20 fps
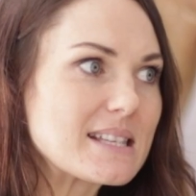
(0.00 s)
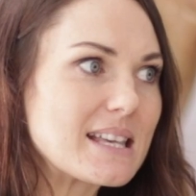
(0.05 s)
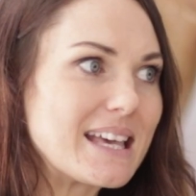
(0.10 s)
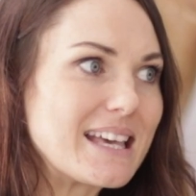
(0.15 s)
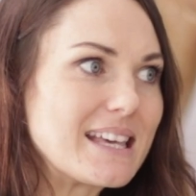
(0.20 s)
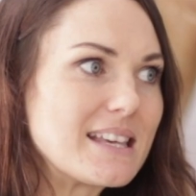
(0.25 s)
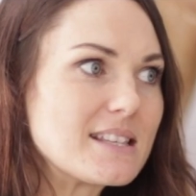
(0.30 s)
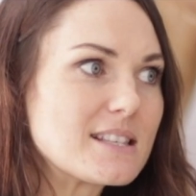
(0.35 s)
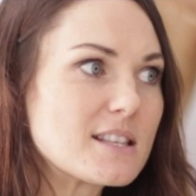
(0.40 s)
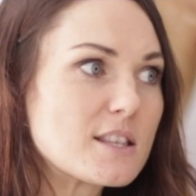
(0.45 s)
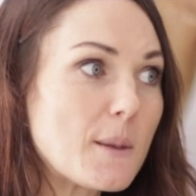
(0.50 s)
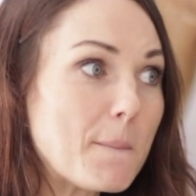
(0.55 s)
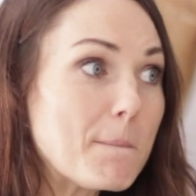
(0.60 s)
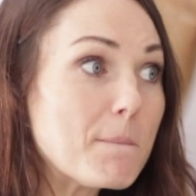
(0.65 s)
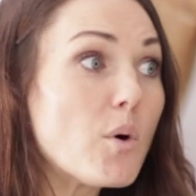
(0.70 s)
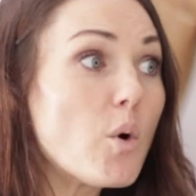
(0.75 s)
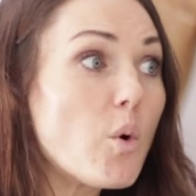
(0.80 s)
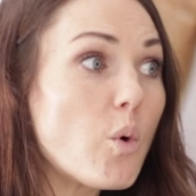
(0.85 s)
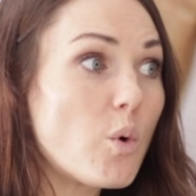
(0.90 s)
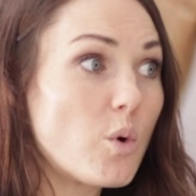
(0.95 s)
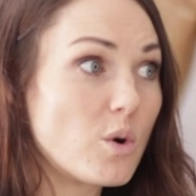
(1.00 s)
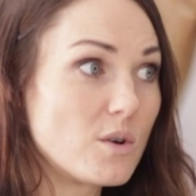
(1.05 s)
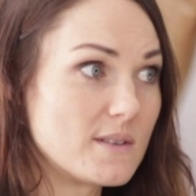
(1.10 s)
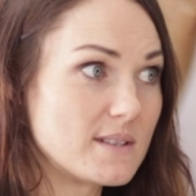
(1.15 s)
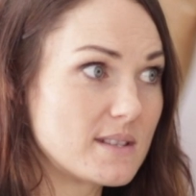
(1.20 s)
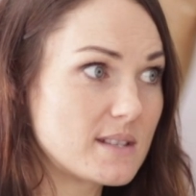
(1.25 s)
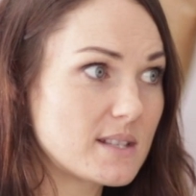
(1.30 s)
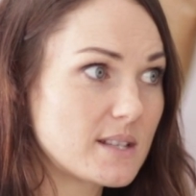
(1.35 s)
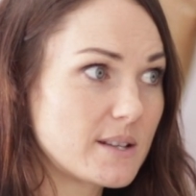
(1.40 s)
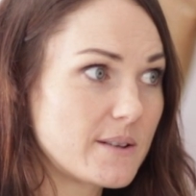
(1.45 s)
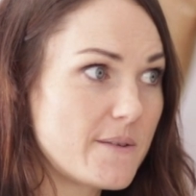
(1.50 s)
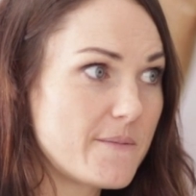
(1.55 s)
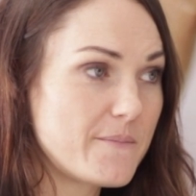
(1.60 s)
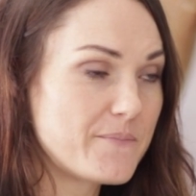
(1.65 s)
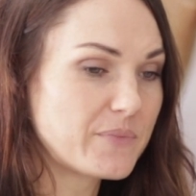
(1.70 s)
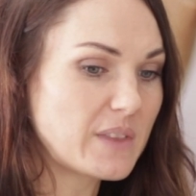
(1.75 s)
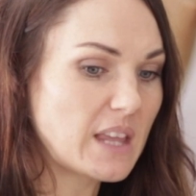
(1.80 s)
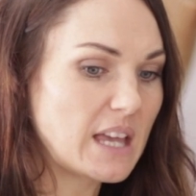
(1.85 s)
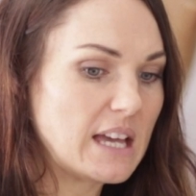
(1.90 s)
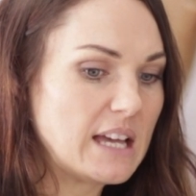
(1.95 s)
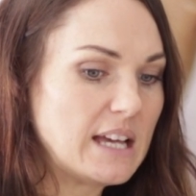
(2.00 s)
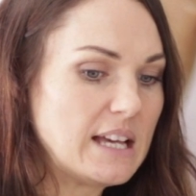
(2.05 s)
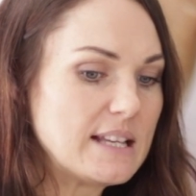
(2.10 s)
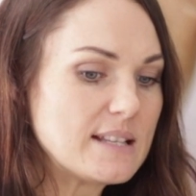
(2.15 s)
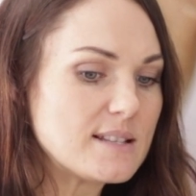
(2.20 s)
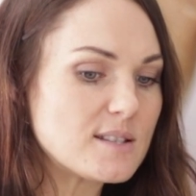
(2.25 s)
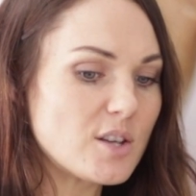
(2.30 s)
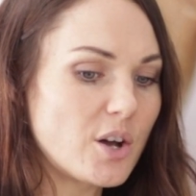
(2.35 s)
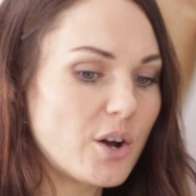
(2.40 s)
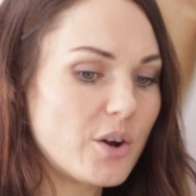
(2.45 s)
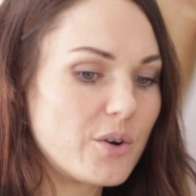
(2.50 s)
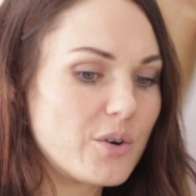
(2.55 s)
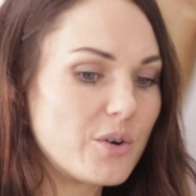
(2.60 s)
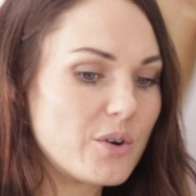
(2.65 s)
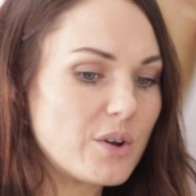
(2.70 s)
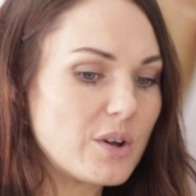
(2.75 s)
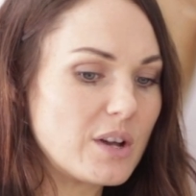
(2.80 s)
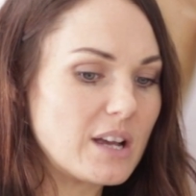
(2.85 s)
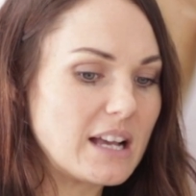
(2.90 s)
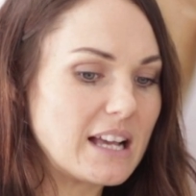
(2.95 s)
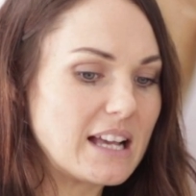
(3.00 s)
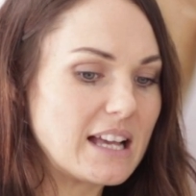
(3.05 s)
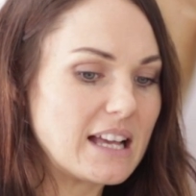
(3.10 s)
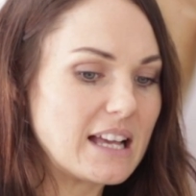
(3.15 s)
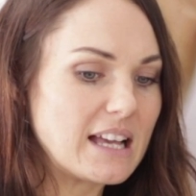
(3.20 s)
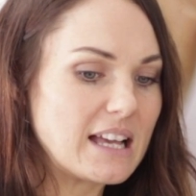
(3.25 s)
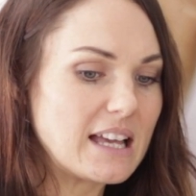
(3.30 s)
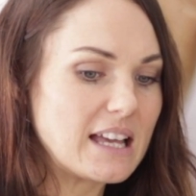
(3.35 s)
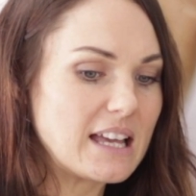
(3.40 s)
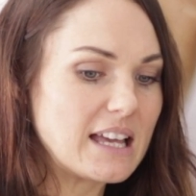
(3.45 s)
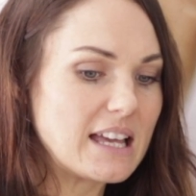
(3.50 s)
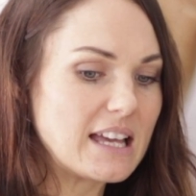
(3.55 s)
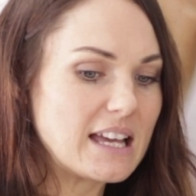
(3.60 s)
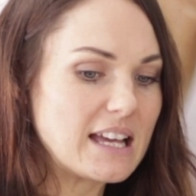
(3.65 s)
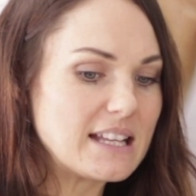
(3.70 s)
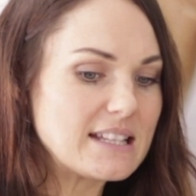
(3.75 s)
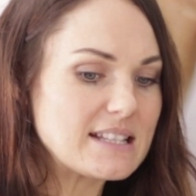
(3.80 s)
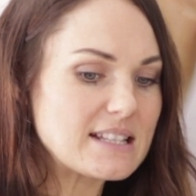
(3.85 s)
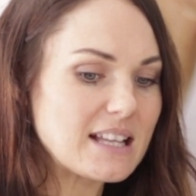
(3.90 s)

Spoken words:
is the pause. So it's